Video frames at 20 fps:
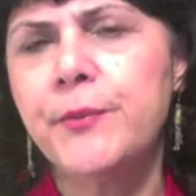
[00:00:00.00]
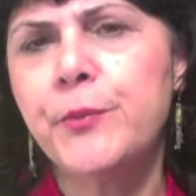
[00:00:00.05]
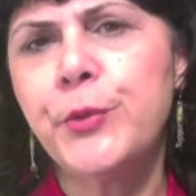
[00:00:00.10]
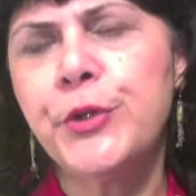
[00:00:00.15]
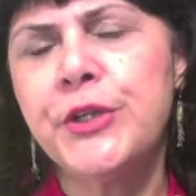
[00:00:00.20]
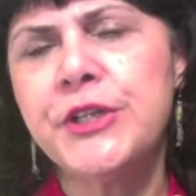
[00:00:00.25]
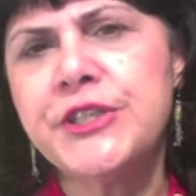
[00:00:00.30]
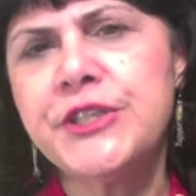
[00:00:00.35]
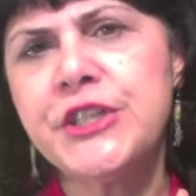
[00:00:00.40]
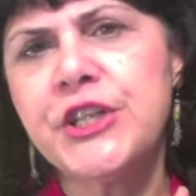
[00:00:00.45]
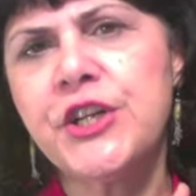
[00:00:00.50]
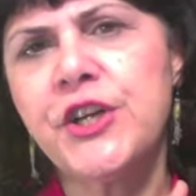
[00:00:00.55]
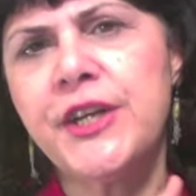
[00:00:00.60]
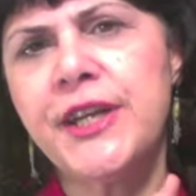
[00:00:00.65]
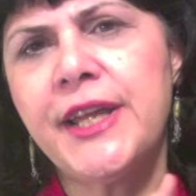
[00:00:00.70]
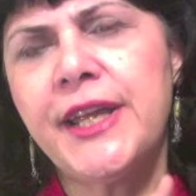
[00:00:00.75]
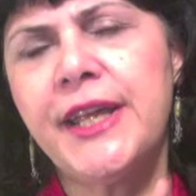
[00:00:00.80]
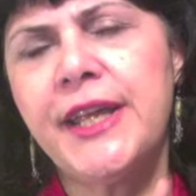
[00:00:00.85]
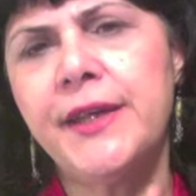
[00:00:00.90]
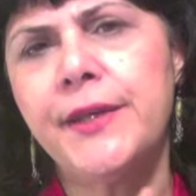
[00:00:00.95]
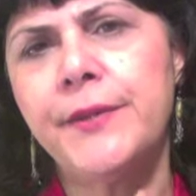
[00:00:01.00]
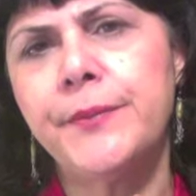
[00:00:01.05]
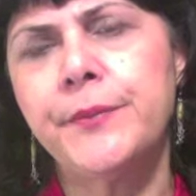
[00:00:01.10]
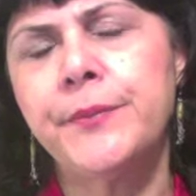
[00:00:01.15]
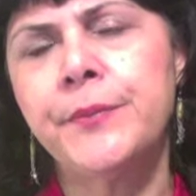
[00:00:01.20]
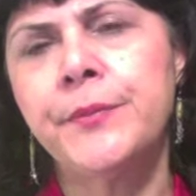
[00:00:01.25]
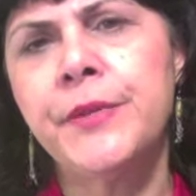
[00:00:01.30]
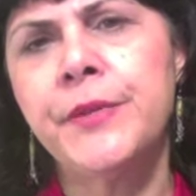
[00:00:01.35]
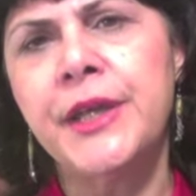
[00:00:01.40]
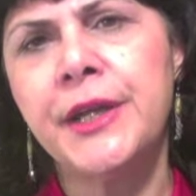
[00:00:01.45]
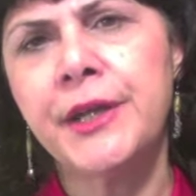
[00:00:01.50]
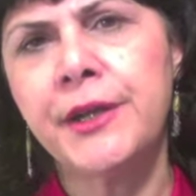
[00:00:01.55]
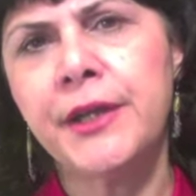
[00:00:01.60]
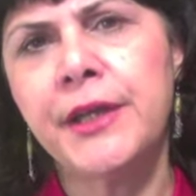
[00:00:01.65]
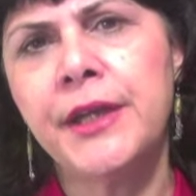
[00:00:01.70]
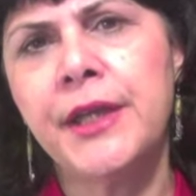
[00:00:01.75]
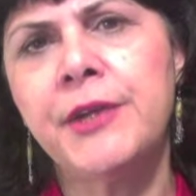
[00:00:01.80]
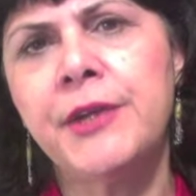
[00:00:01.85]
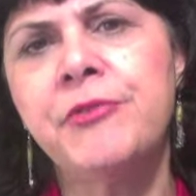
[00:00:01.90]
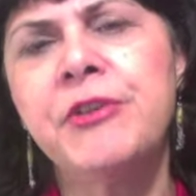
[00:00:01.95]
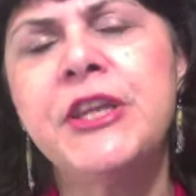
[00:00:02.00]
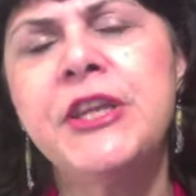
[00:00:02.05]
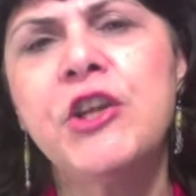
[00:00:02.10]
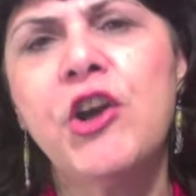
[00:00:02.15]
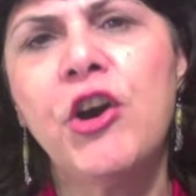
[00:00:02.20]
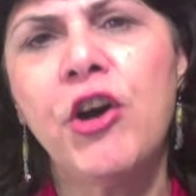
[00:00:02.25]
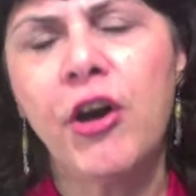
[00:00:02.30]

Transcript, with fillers: political um, arena